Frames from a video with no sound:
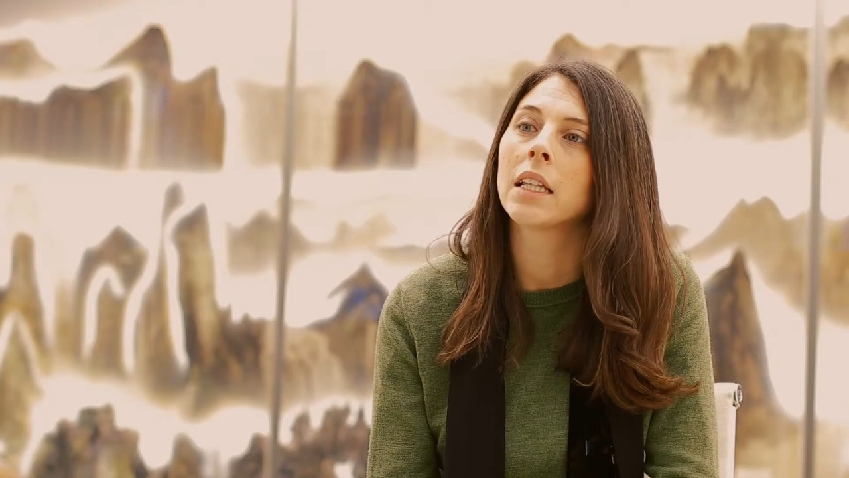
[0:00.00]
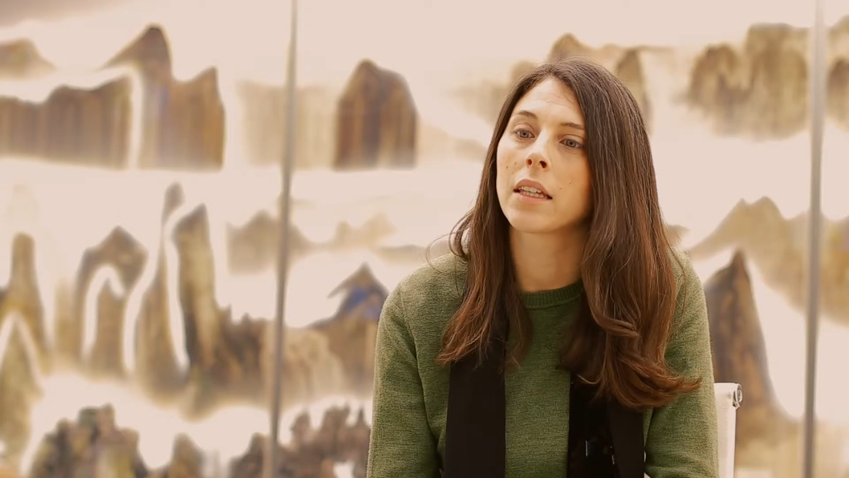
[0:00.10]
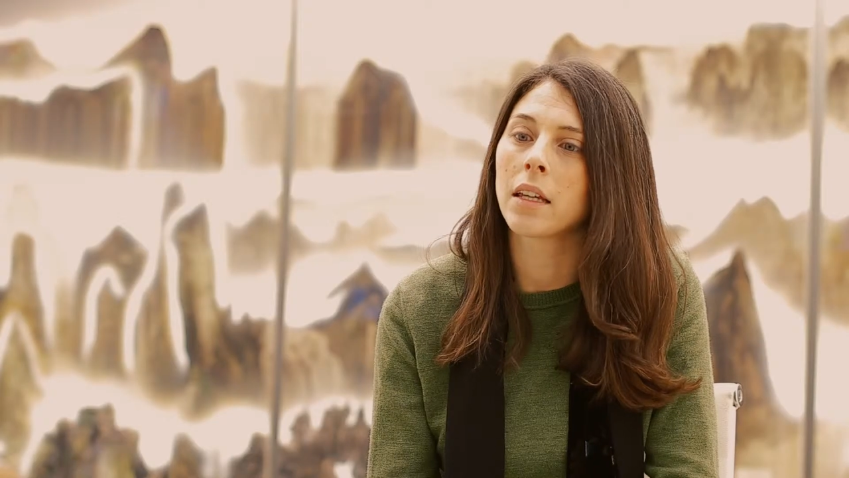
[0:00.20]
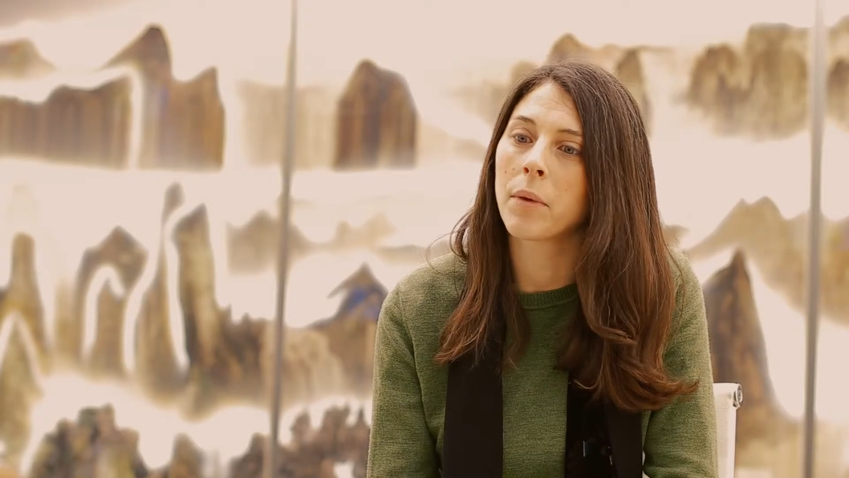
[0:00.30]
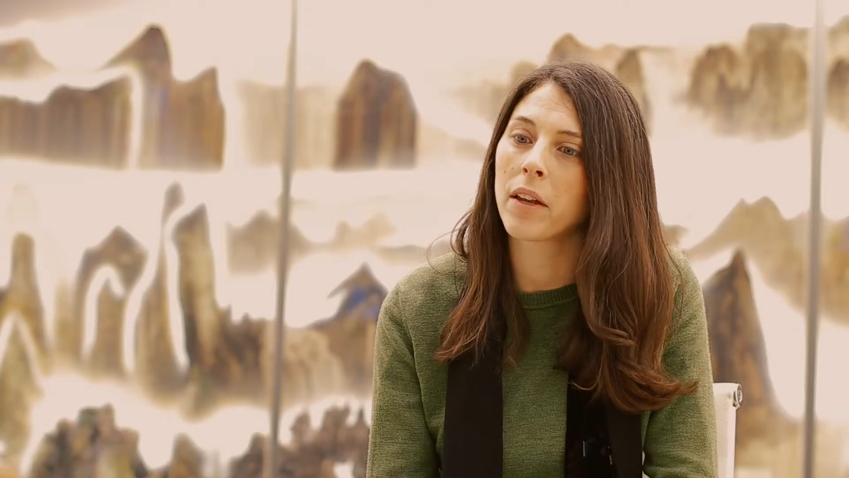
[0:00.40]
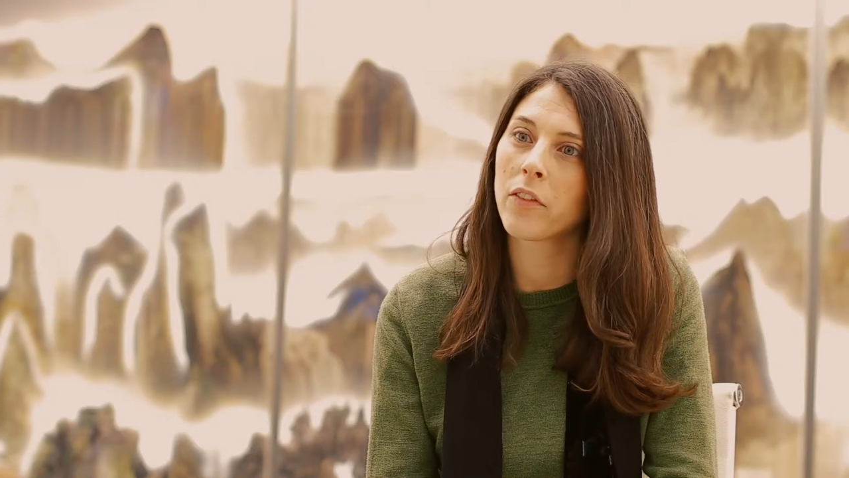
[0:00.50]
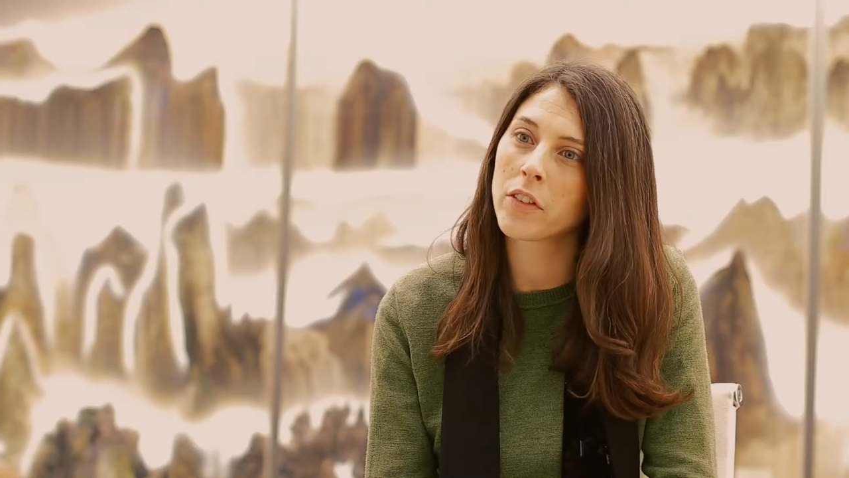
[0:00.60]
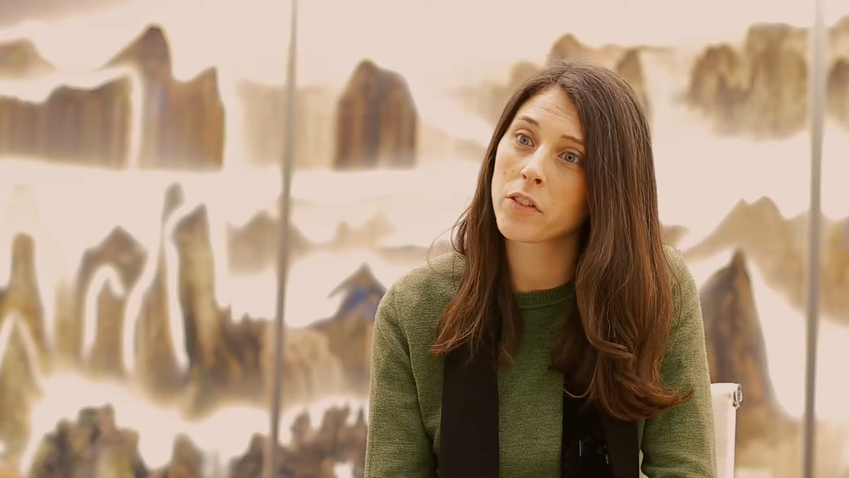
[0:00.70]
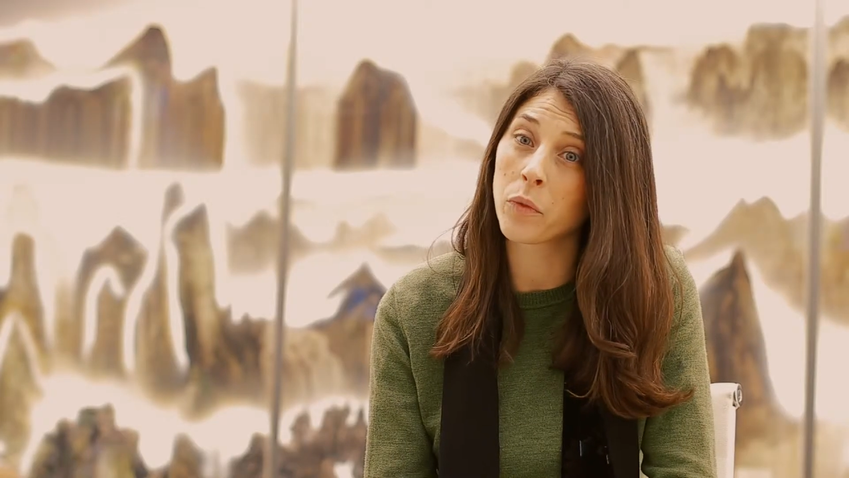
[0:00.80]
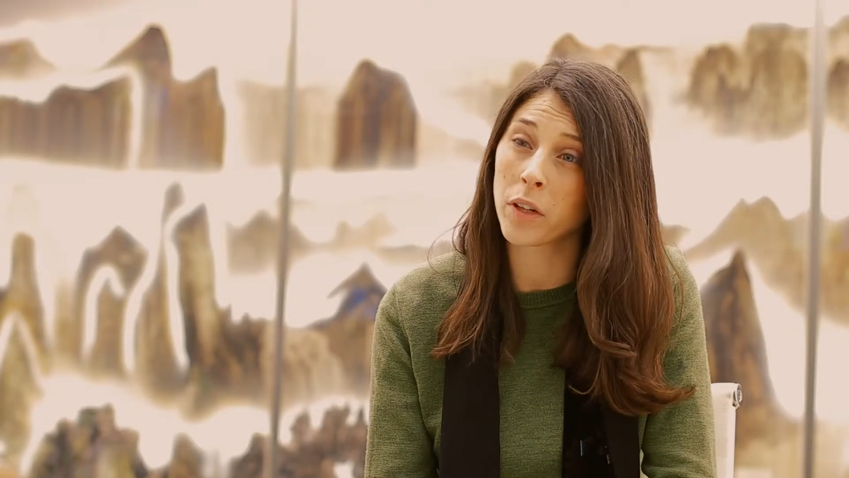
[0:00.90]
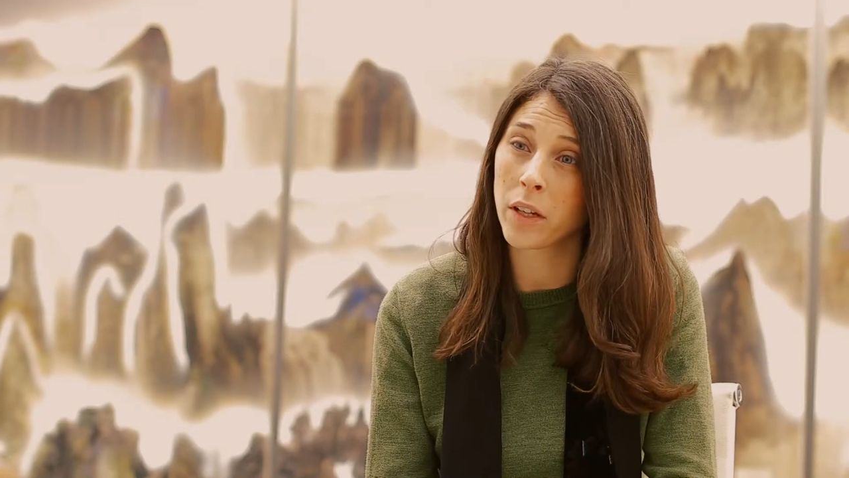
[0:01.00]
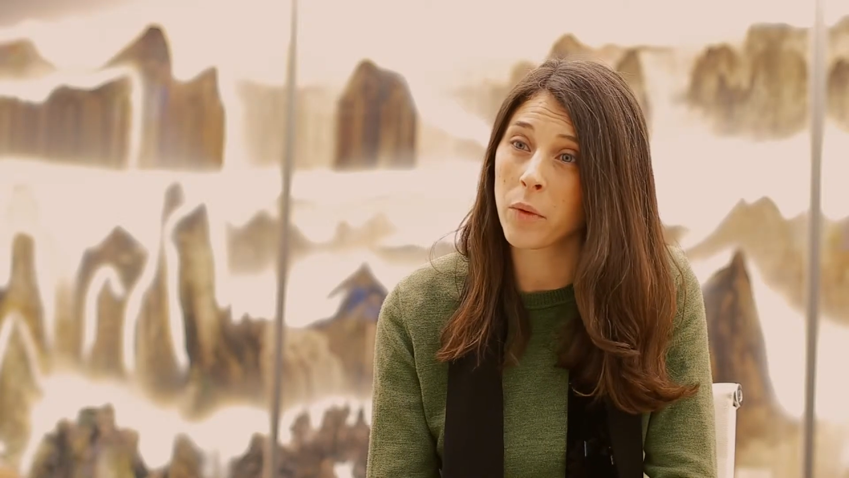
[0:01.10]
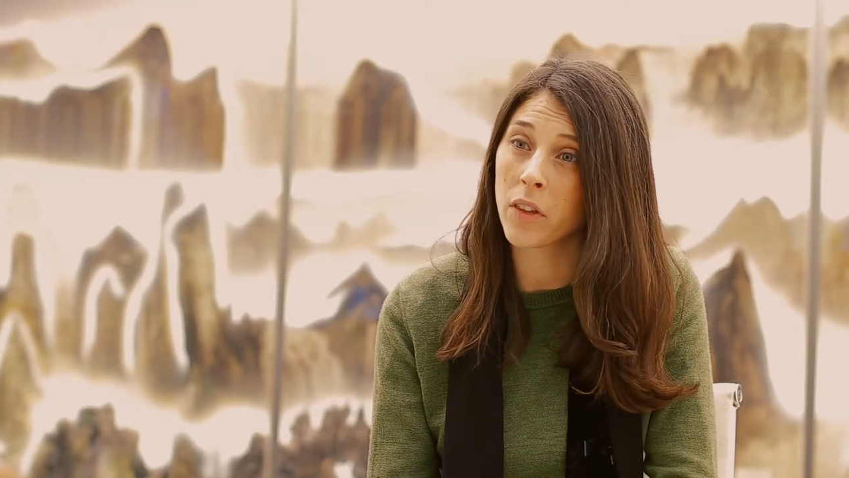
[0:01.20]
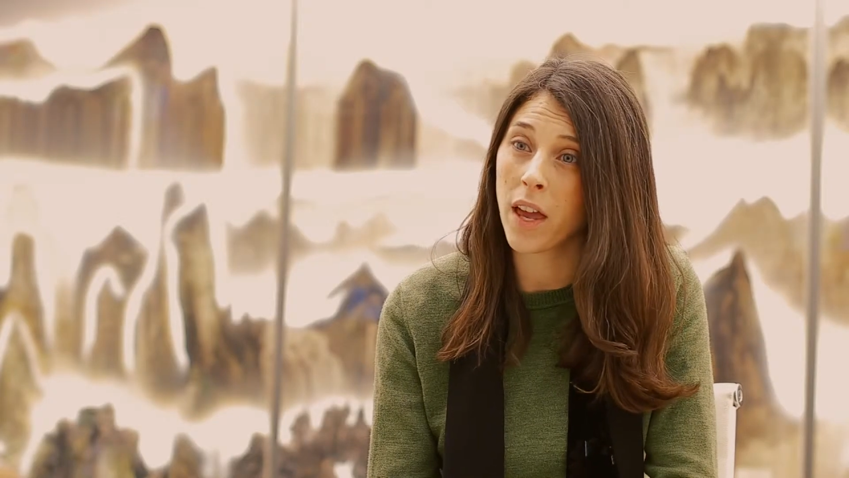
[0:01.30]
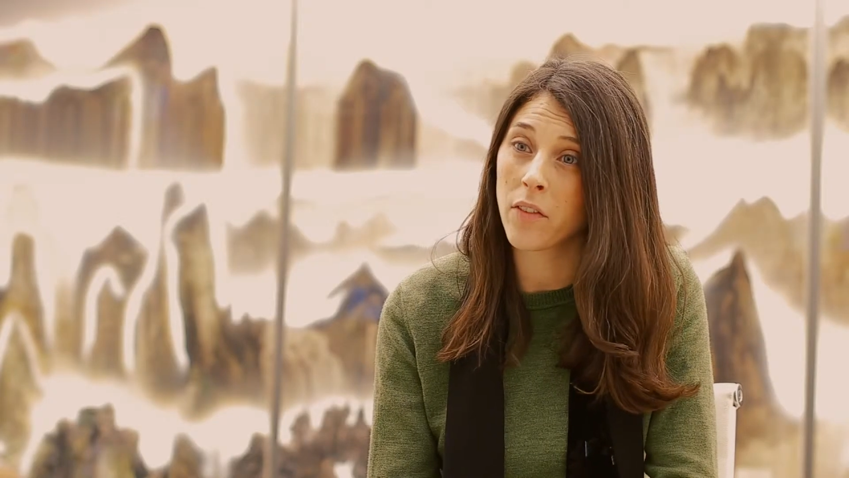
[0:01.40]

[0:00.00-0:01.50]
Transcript: The key benefits of working with